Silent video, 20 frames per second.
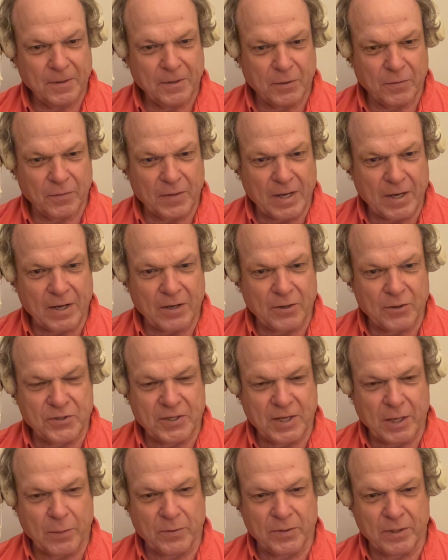They
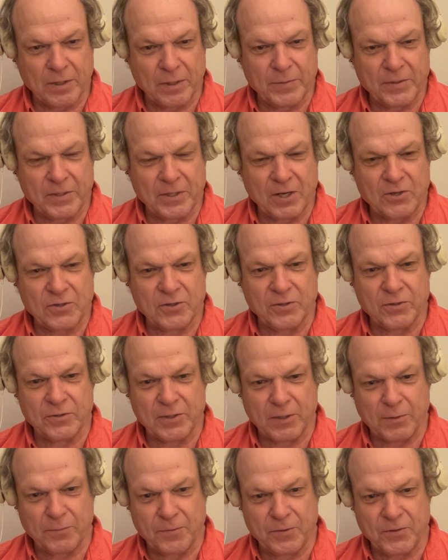understand what the
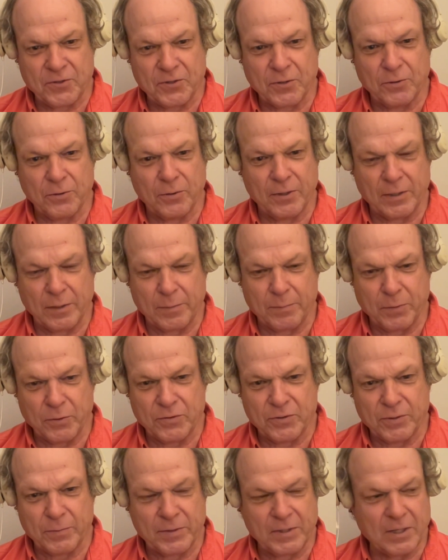limitations, their physical and the
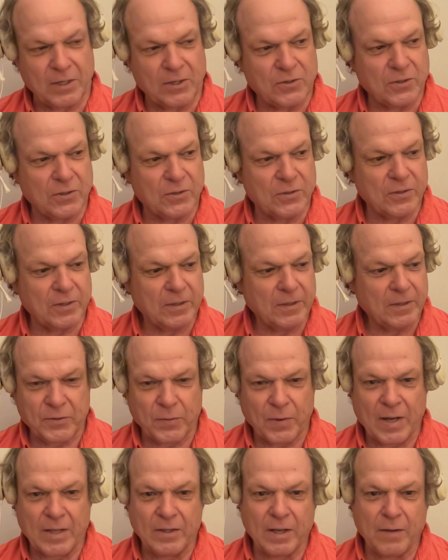boat's limitations.
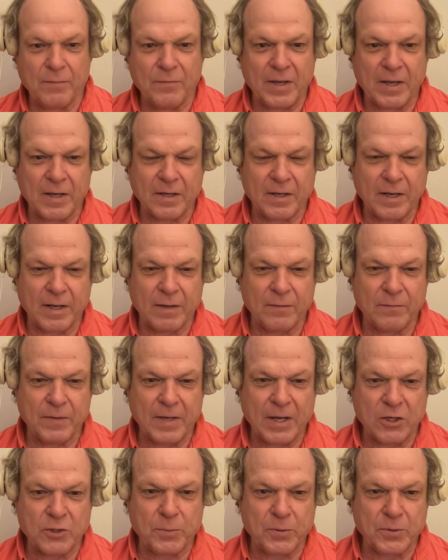So I love that kind of
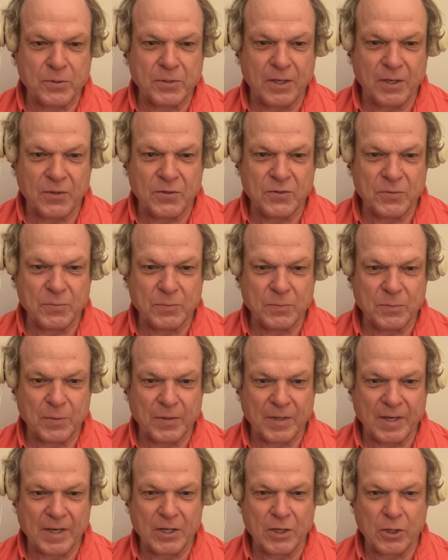expertise
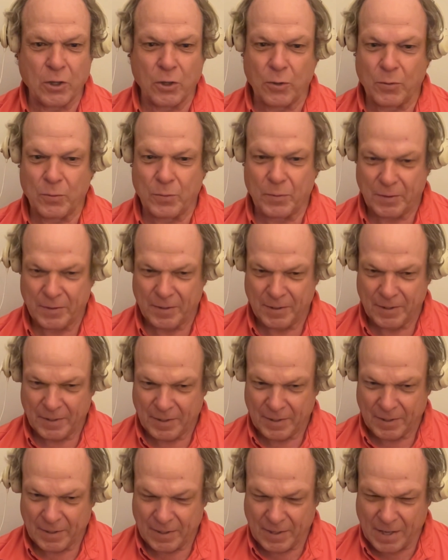where they know
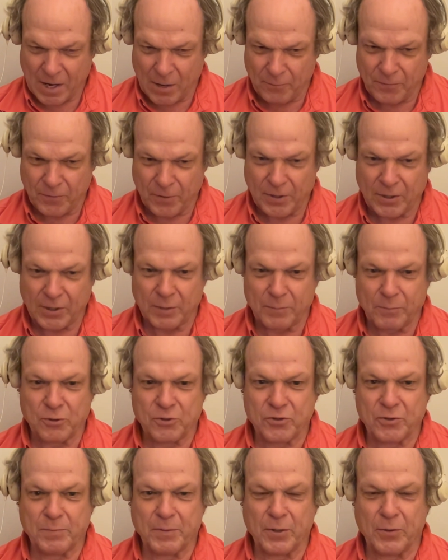how far you can
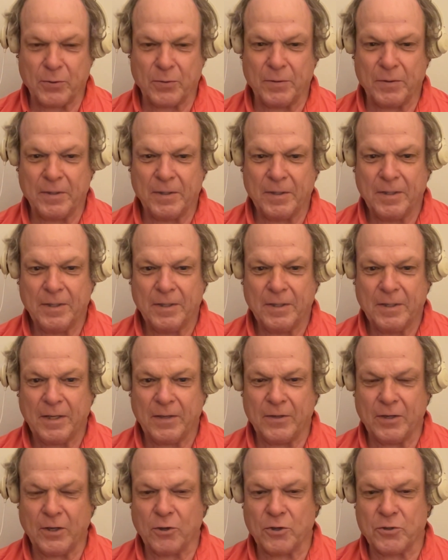push a boat.
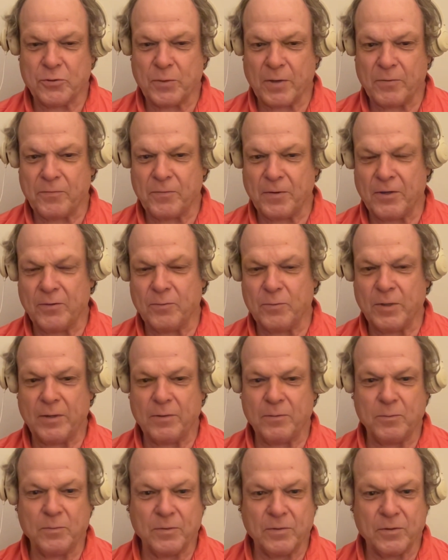And then, of course, we have fun.
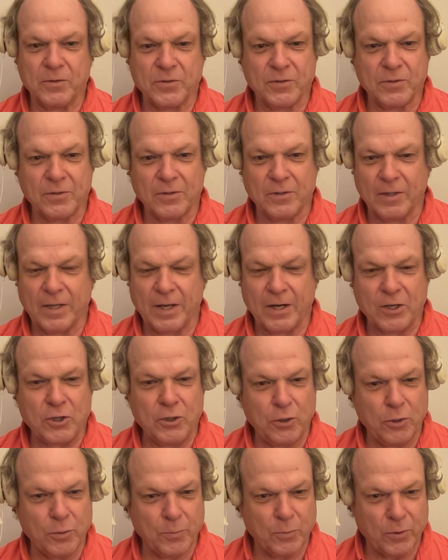There's a lot
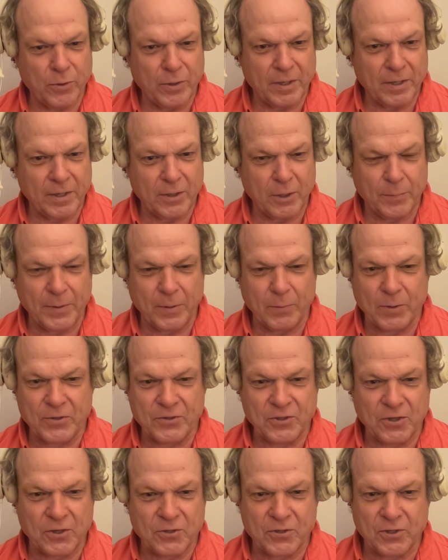of humor in it. Nobody
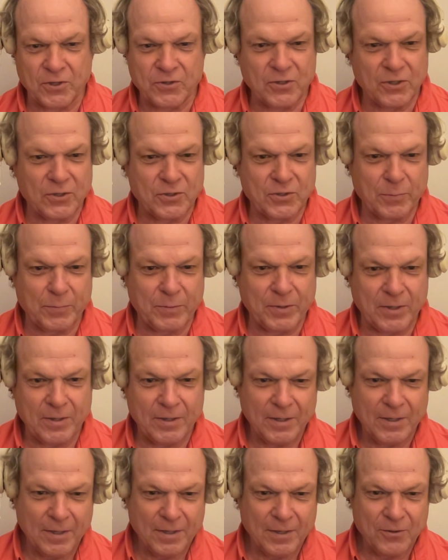wants to just listen to
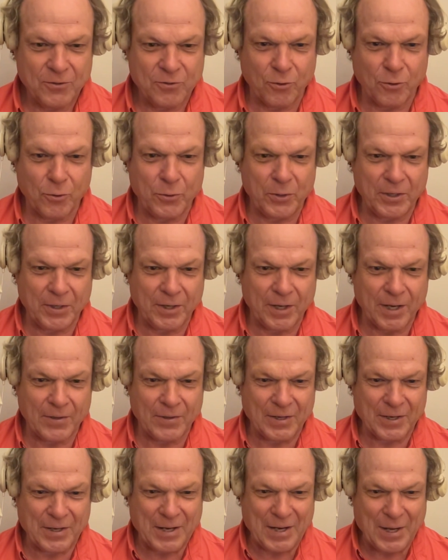somebody droning
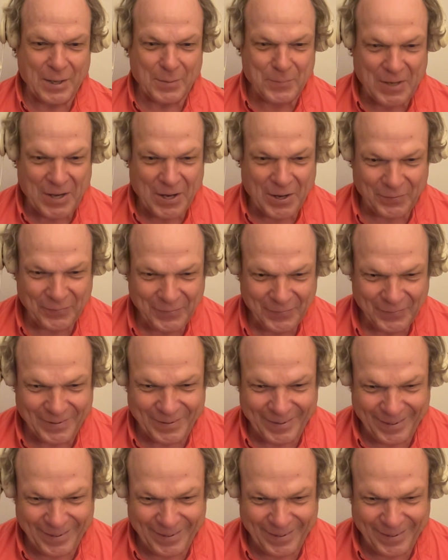on like I am now.